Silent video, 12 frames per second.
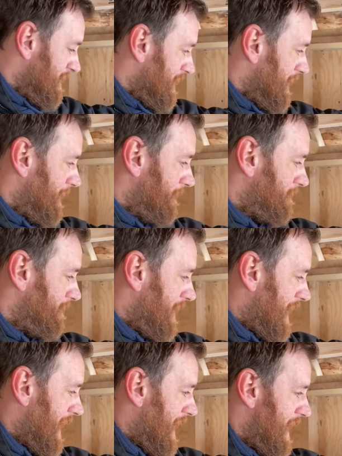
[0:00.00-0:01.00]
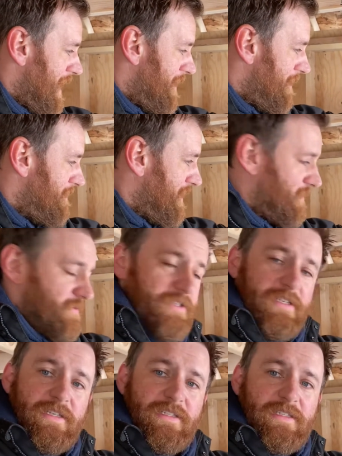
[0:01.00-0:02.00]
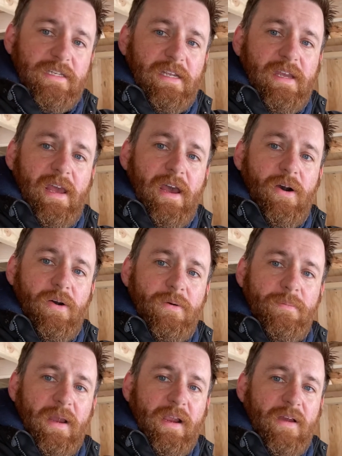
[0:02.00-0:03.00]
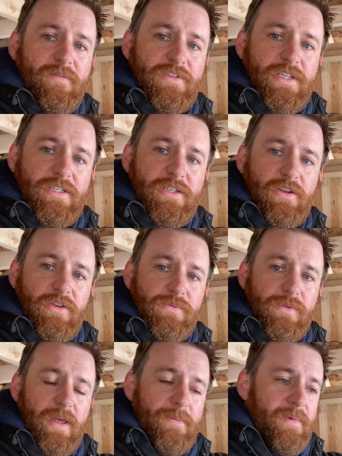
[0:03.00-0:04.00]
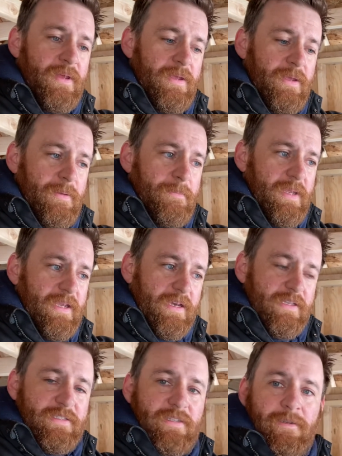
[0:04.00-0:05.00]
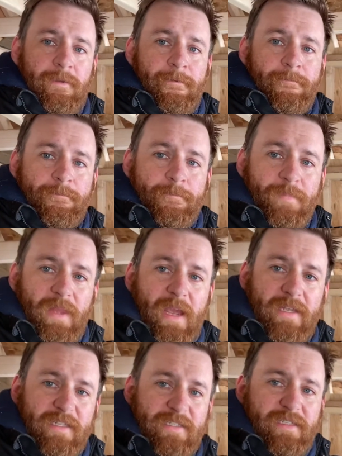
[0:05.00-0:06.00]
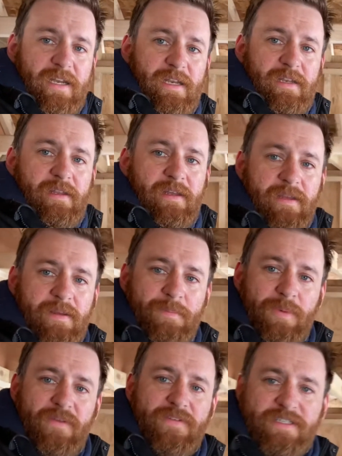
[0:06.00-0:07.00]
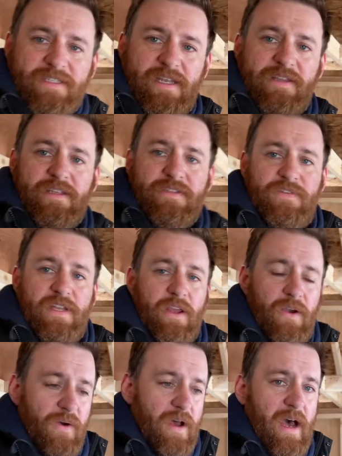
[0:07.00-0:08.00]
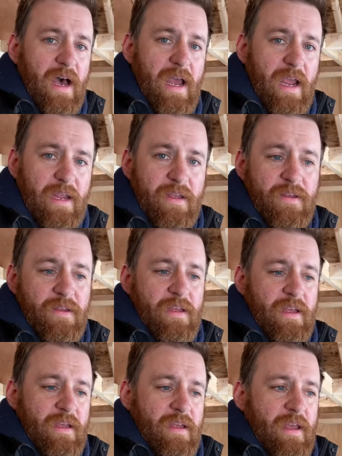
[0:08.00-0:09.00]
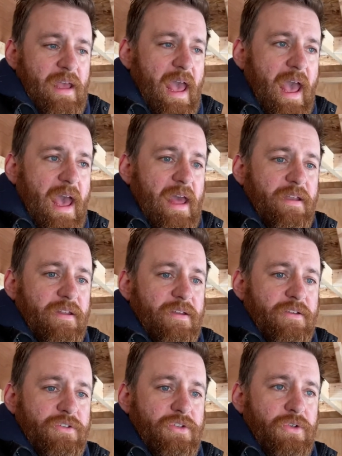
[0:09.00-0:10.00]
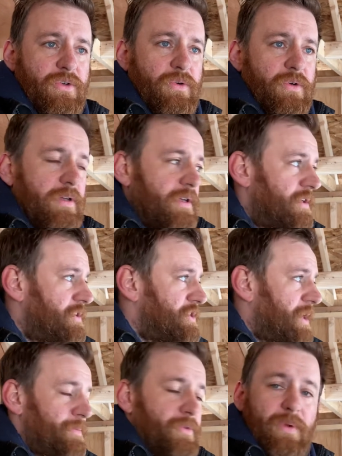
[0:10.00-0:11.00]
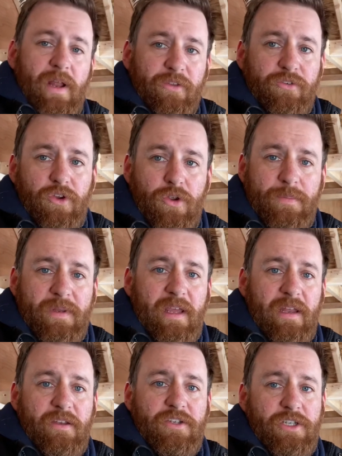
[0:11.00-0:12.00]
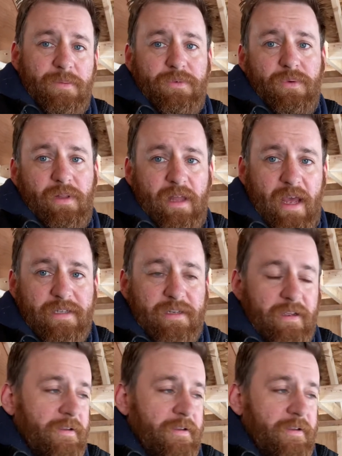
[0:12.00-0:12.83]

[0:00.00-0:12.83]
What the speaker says: I am interested to see how my conversation goes with them because, as I stated previously in this video, I had to jump through an extra hoop to get it shipped to Alaska.